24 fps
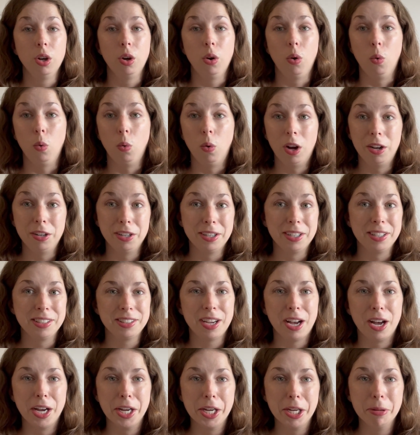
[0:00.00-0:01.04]
one at a
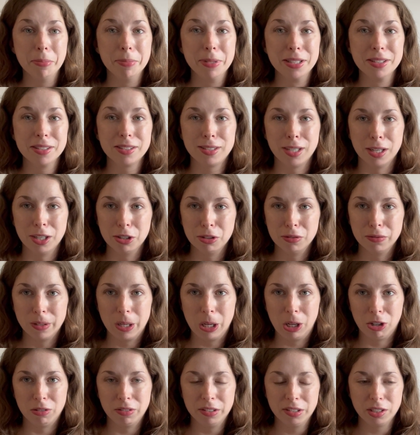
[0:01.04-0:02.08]
time instead of
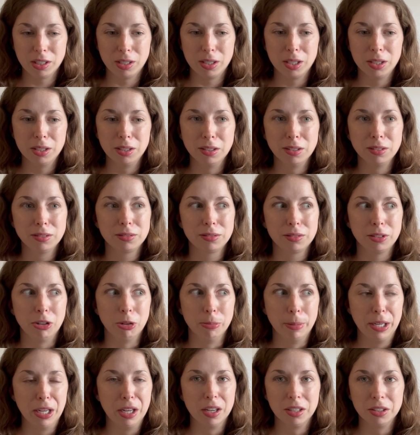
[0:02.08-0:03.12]
all of a sudden, oh
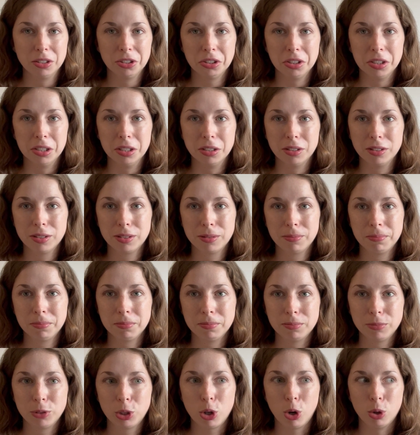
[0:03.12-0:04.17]
my gosh, it's
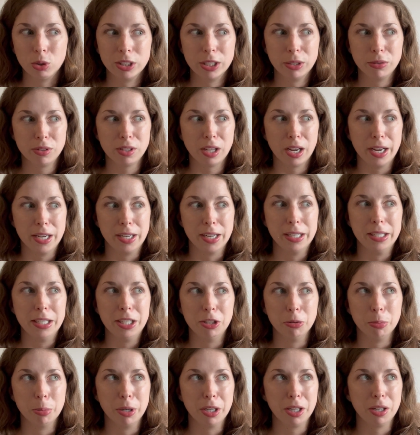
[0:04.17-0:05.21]
cold outside, I need
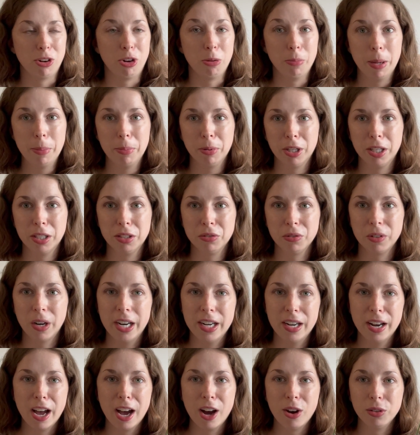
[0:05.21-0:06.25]
to bring in all my plants right
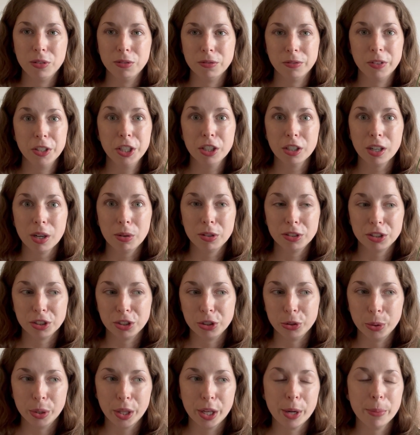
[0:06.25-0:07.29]
now and figure out what to do
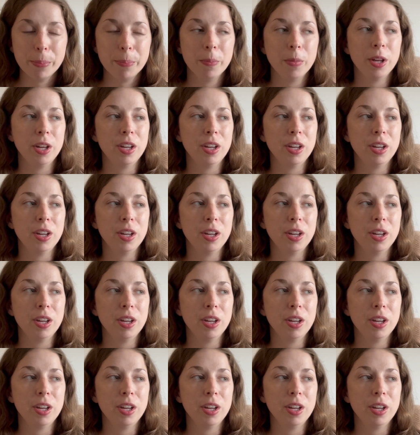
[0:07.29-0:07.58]
with them.